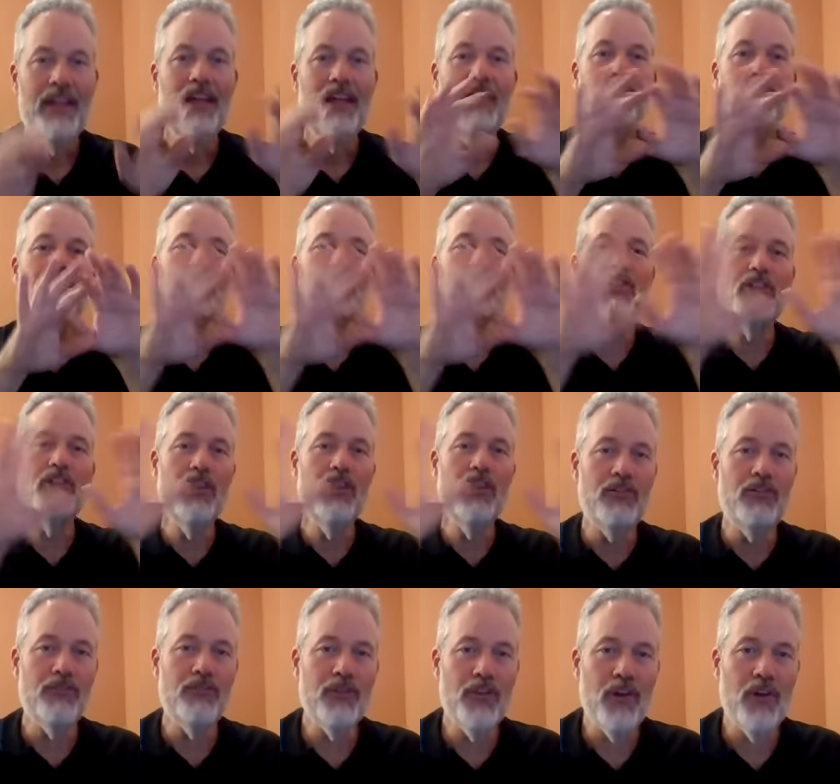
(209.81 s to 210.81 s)
if it's good
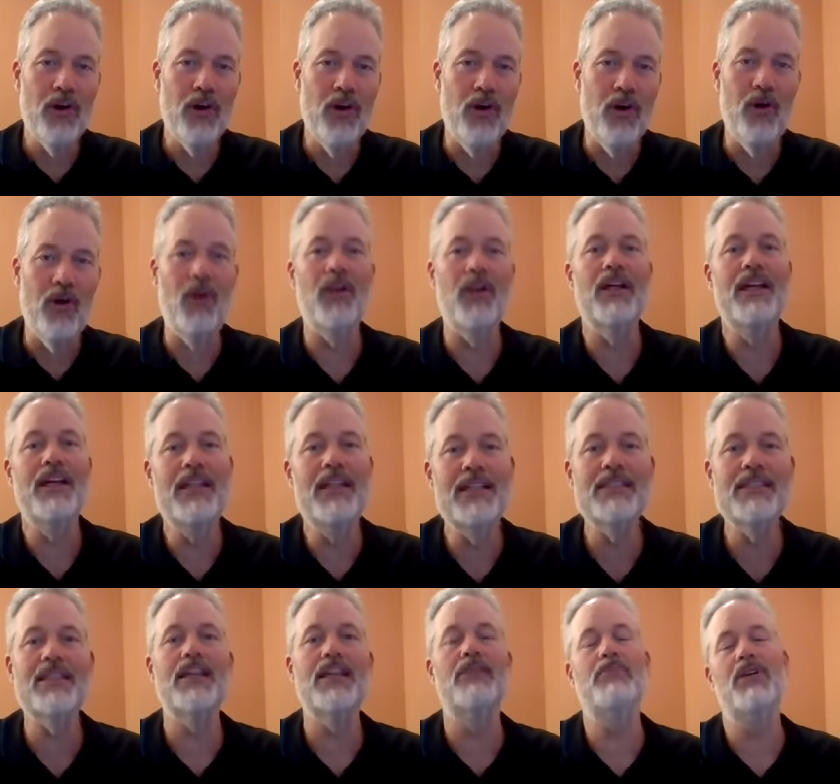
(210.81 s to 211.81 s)
for the whole, it
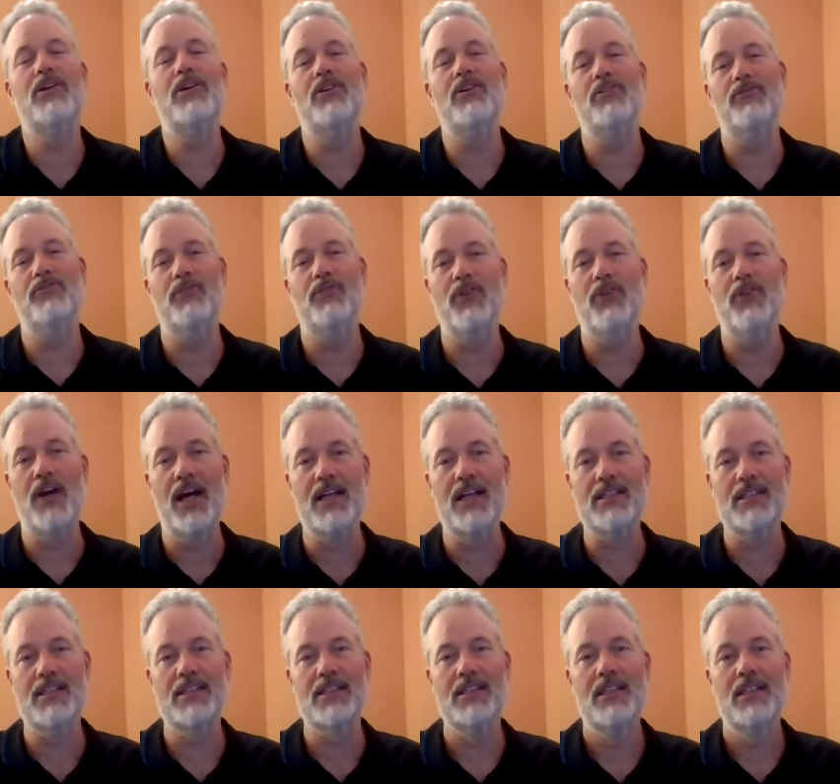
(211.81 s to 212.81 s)
is going to be good for
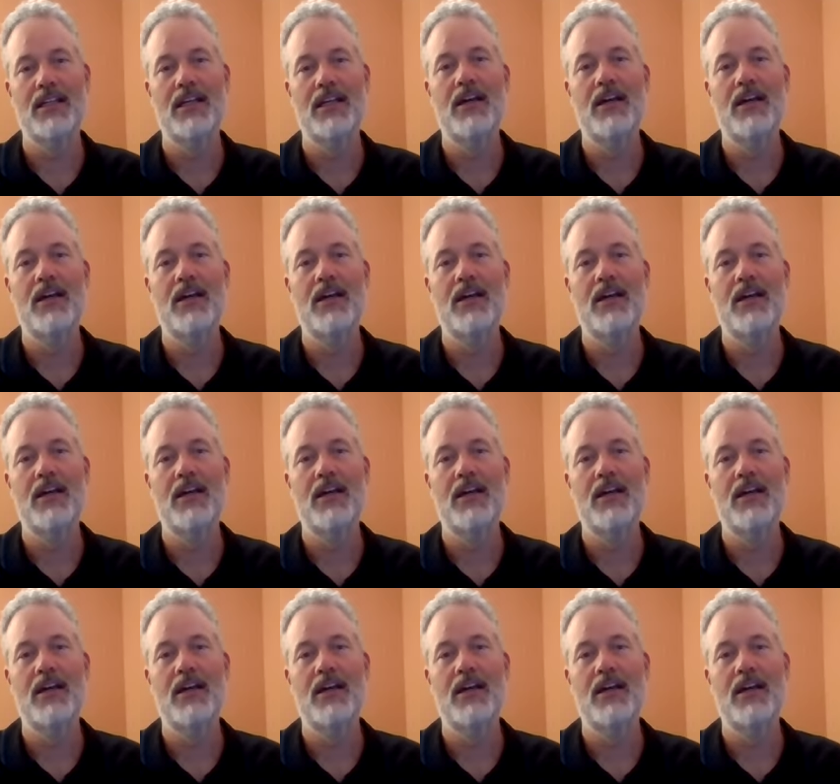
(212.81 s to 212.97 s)
us,